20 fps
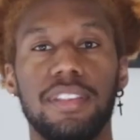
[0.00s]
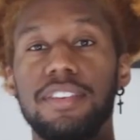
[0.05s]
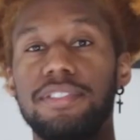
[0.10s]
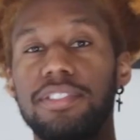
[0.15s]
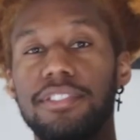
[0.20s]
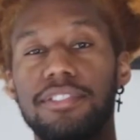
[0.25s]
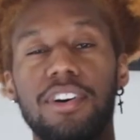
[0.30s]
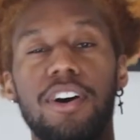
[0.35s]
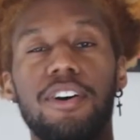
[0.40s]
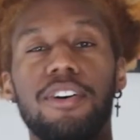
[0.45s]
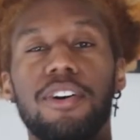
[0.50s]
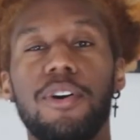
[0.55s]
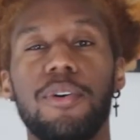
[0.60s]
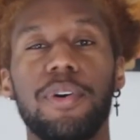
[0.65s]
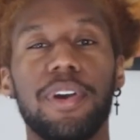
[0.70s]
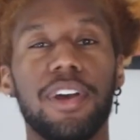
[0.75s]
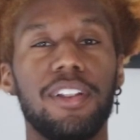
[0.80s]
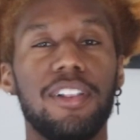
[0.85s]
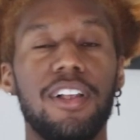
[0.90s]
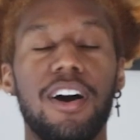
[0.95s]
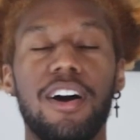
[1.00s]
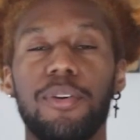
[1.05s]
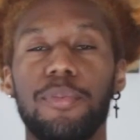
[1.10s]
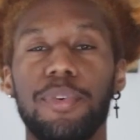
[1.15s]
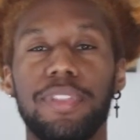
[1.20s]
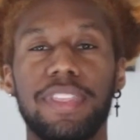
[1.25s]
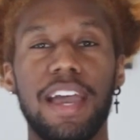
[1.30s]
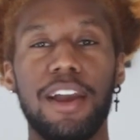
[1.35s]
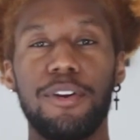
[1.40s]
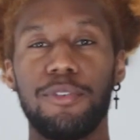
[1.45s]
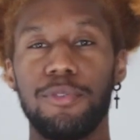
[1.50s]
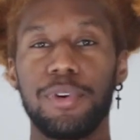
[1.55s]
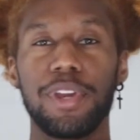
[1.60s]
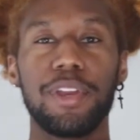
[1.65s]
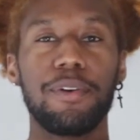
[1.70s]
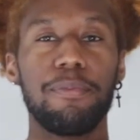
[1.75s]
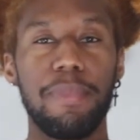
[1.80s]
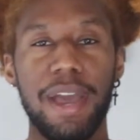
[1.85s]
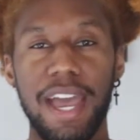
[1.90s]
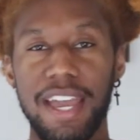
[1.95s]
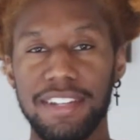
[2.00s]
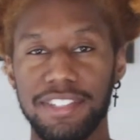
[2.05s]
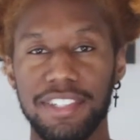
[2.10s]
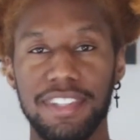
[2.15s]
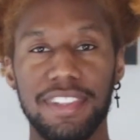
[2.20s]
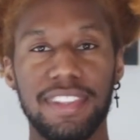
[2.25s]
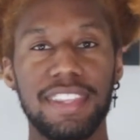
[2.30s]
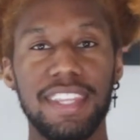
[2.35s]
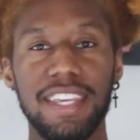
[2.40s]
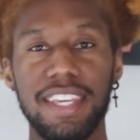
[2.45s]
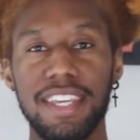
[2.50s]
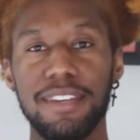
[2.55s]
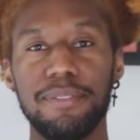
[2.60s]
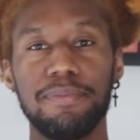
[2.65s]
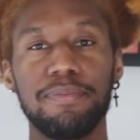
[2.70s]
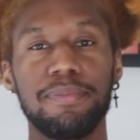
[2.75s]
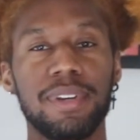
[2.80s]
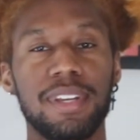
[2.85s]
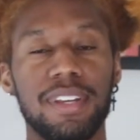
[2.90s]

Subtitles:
This is all going along with that reimagined theme.